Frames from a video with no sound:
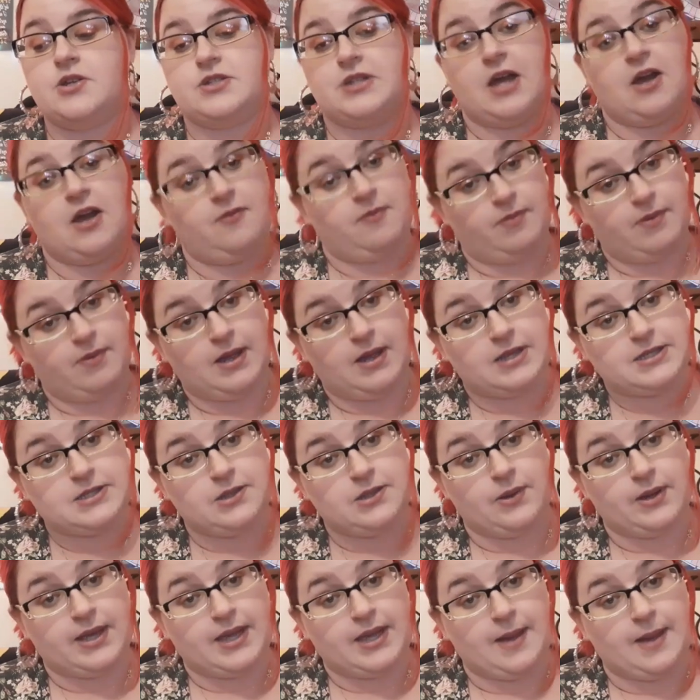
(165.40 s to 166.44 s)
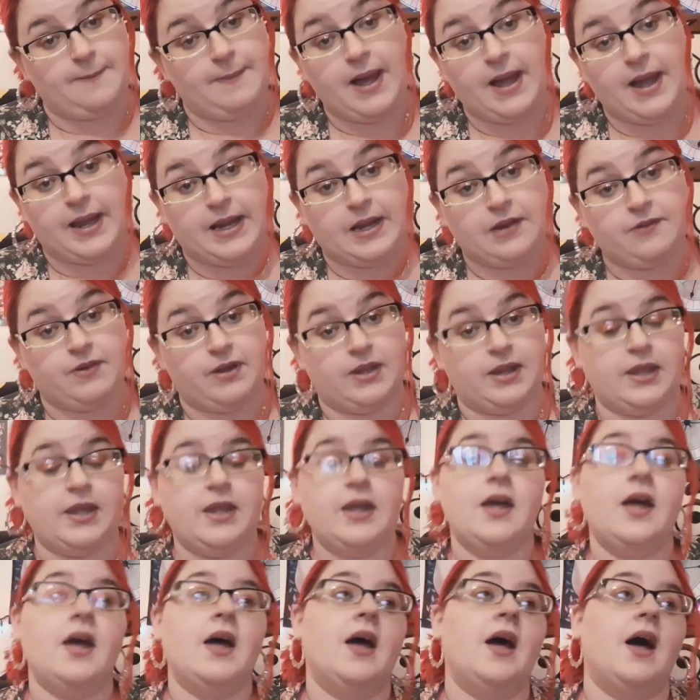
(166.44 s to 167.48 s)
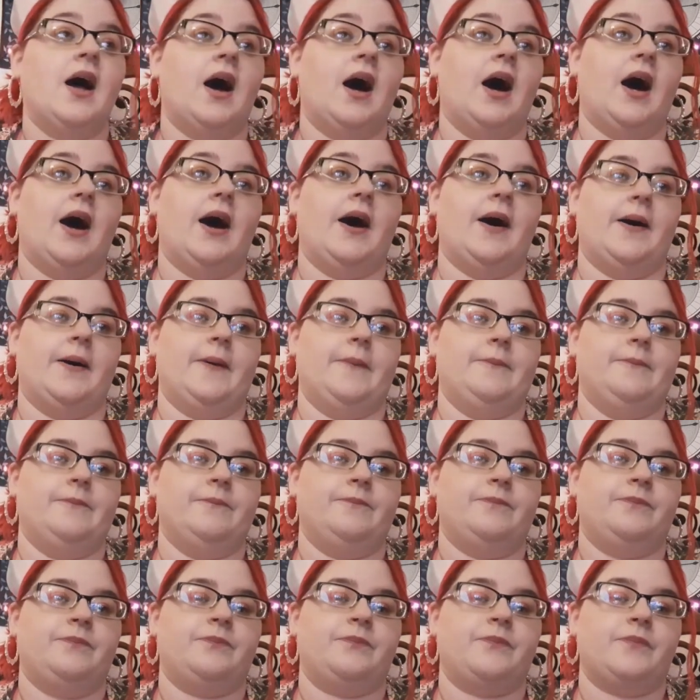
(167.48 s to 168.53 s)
so, so i can't buy any really um,